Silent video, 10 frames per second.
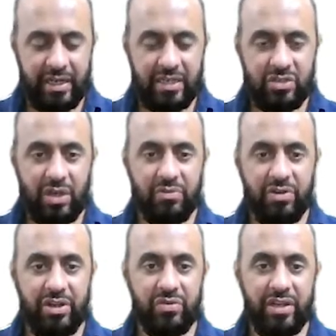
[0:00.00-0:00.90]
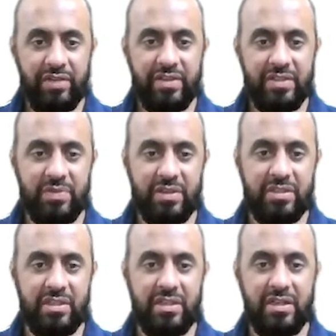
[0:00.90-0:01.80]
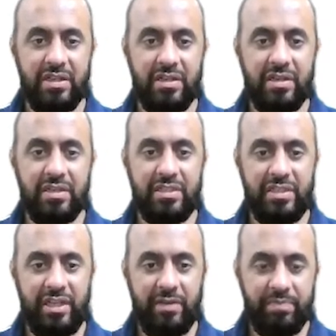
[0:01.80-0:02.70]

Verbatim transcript: So I'm going to give this person a C.